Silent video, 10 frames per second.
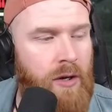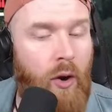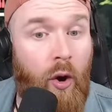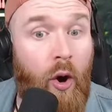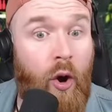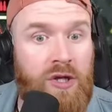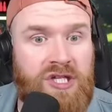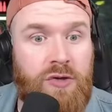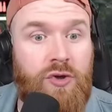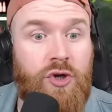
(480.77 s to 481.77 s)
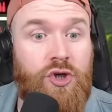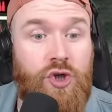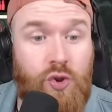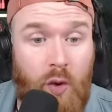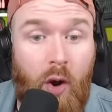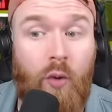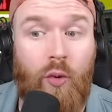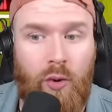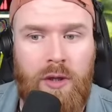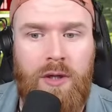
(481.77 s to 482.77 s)
or to
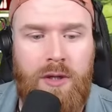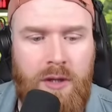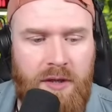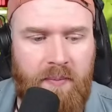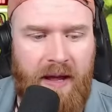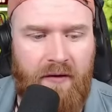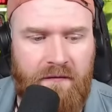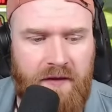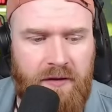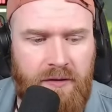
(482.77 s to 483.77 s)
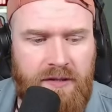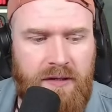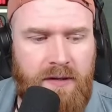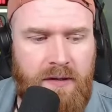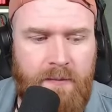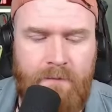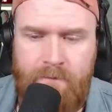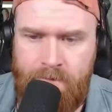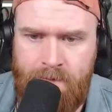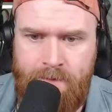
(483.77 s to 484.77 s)
control the battlefield,
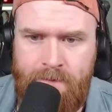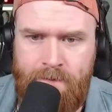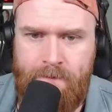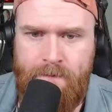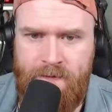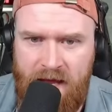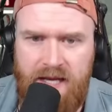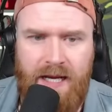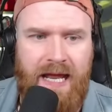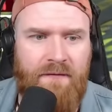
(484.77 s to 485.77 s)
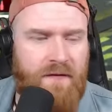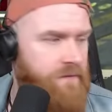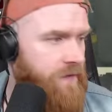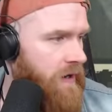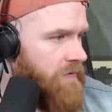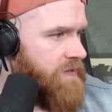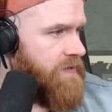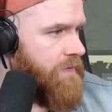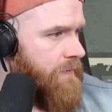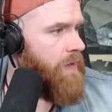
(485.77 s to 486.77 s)
then you're laughing, folks.
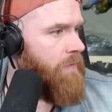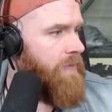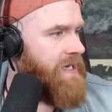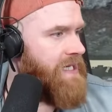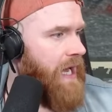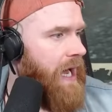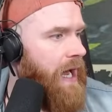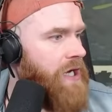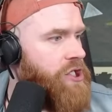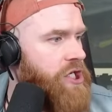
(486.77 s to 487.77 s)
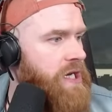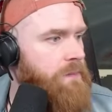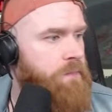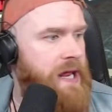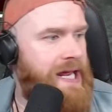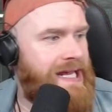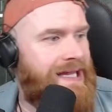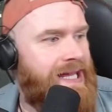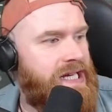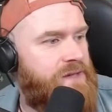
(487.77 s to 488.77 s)
Mr.
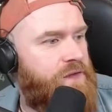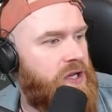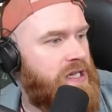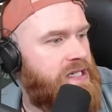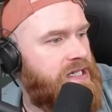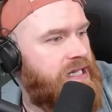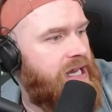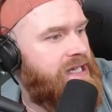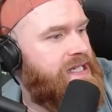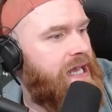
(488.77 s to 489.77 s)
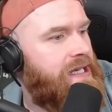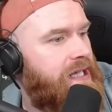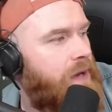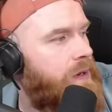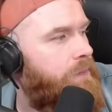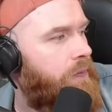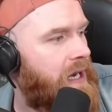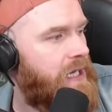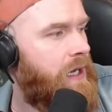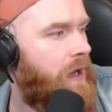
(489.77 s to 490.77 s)
RGB, this versus the incendiary
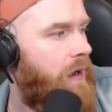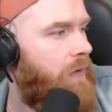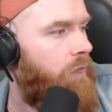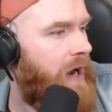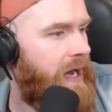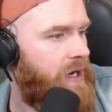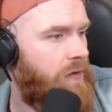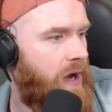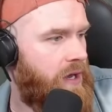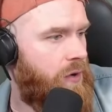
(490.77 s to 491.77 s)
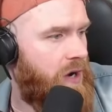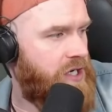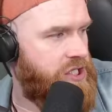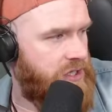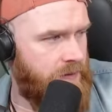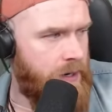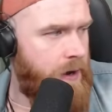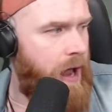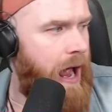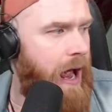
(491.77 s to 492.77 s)
breaker. Right, great question.
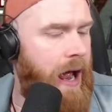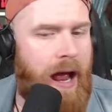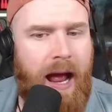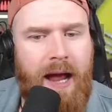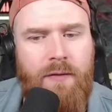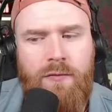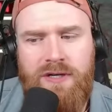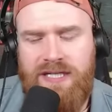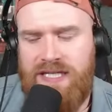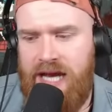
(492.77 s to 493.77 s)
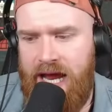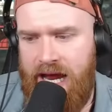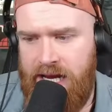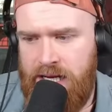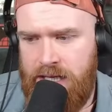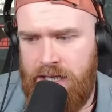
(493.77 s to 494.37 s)
I would say